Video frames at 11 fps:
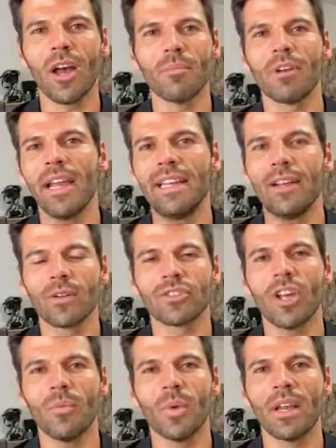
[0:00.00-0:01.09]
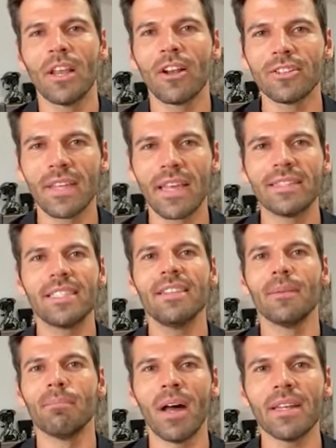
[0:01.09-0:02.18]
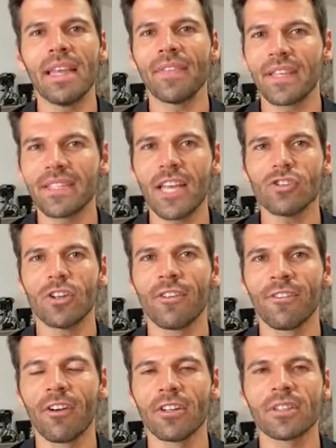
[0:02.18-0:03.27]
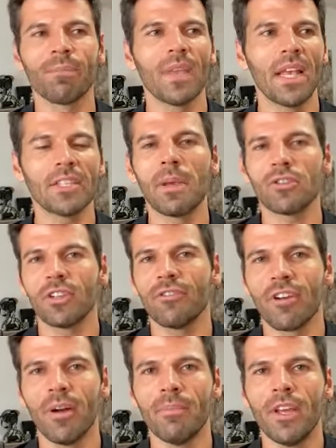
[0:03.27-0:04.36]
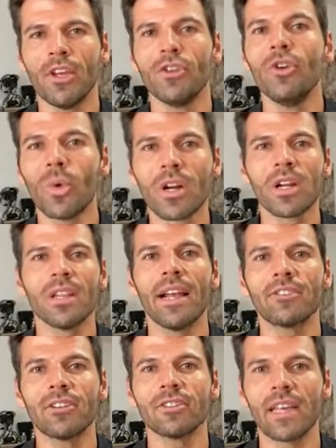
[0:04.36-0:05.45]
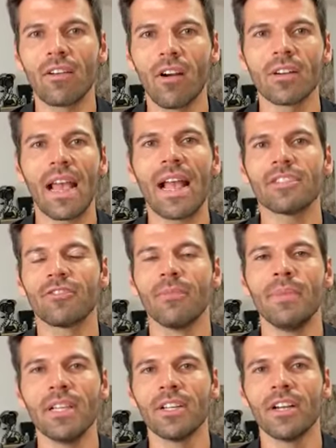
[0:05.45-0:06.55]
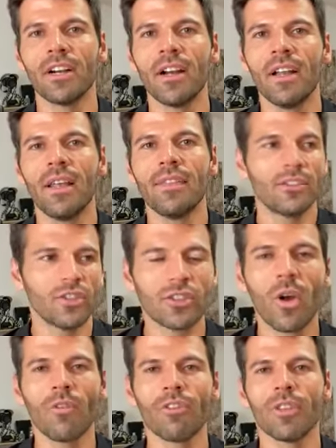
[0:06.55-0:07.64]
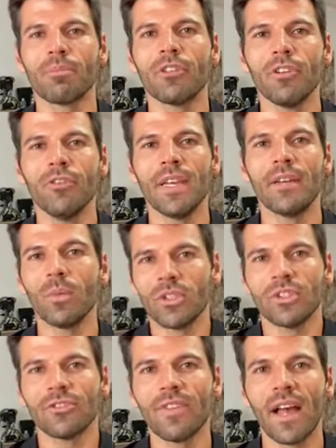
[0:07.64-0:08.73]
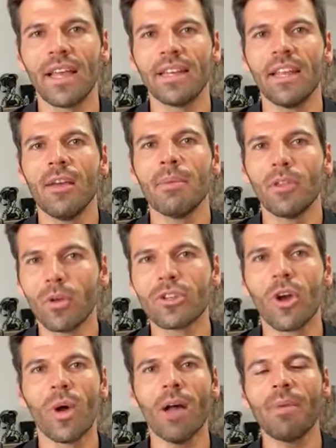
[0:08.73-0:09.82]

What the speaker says: Brady or someone, because they see the money and the attention first, especially from newer collectors that aren't as familiar. They just go for the proven, which is fine. But those go up.